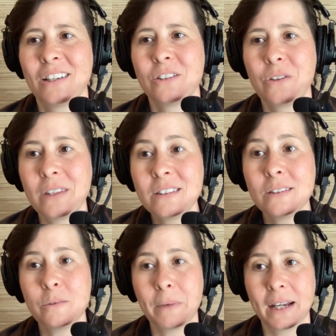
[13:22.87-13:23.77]
So
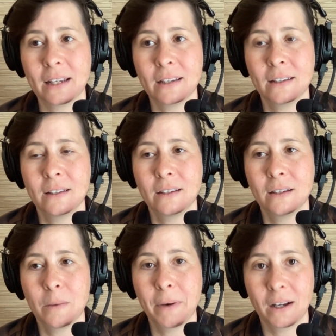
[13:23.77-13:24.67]
this is my
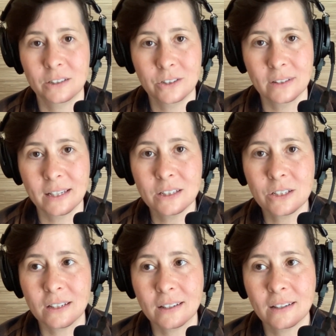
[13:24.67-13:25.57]

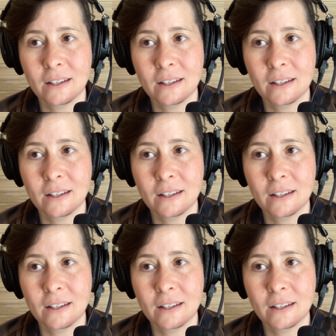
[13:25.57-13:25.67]
postulation.